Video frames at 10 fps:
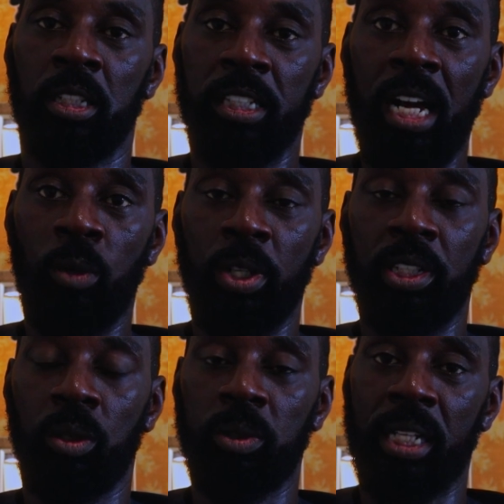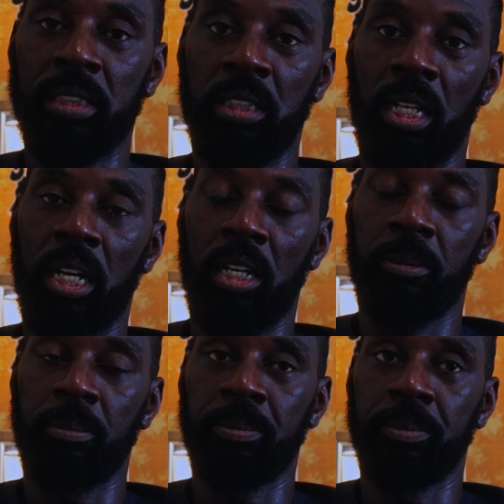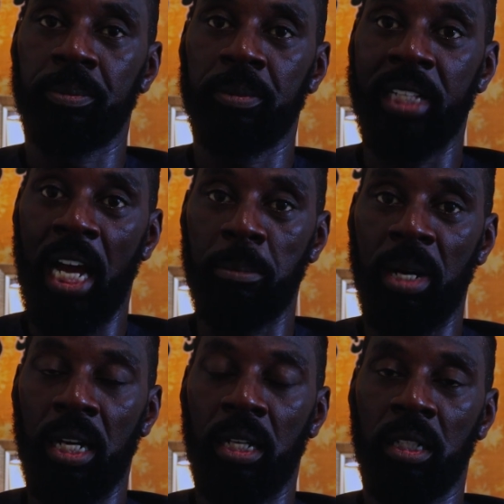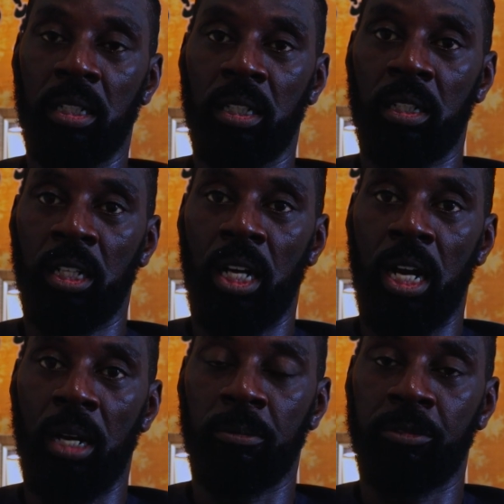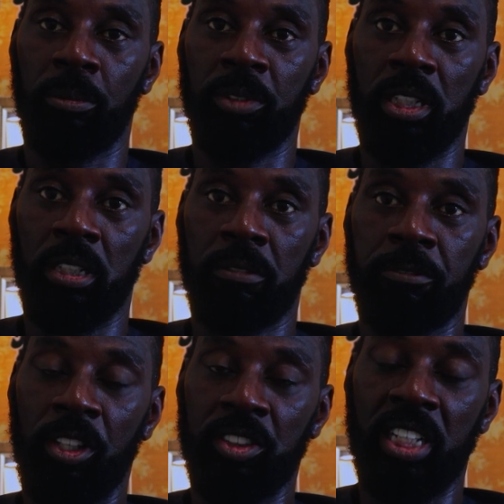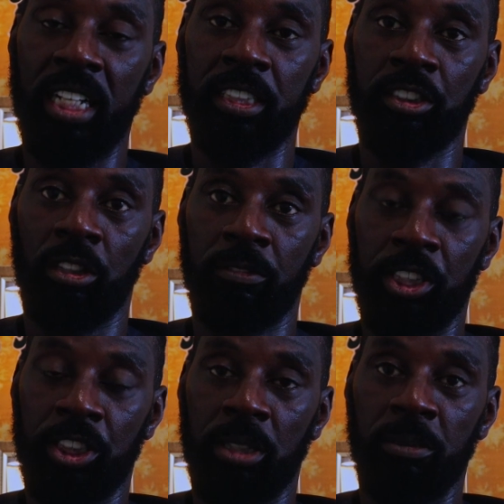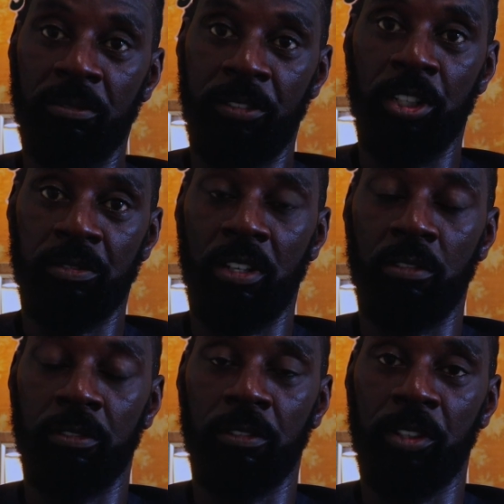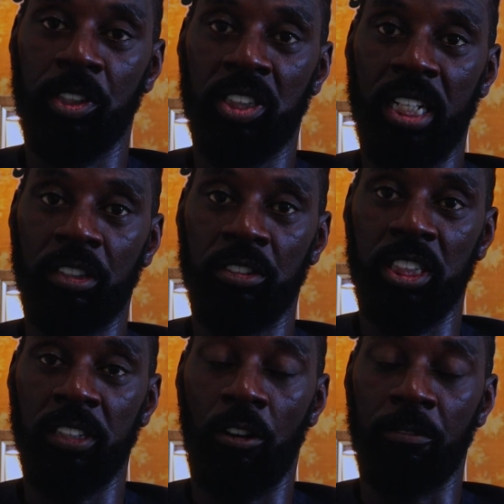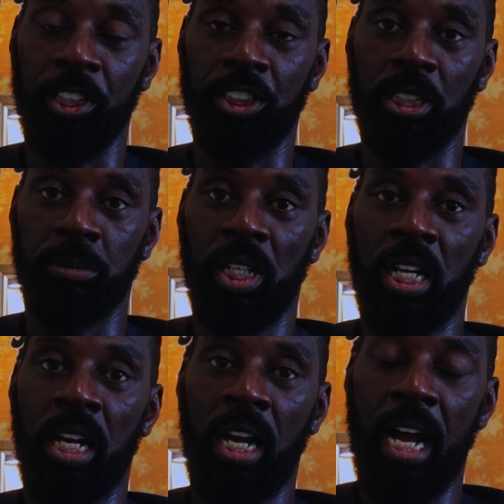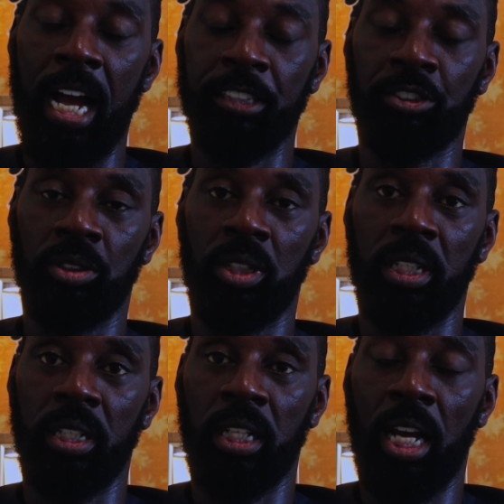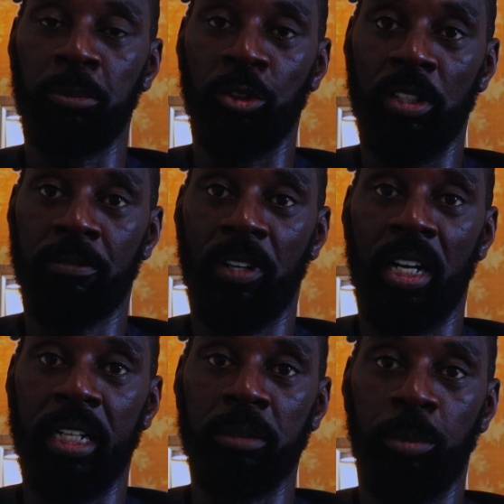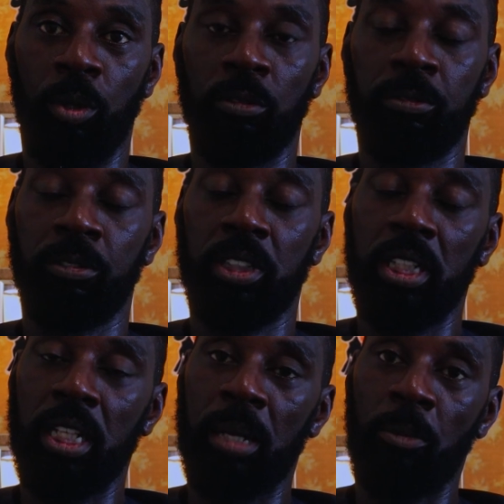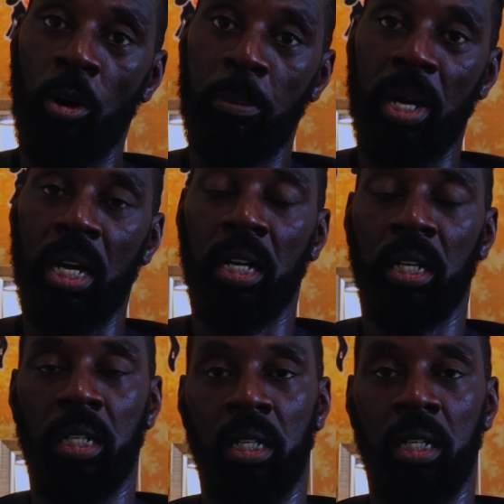Now we know that um, Nama um, from the first dynasty of Egypt, the first pharaoh of the first dynasty of Egypt, actually um, unified both the um, upper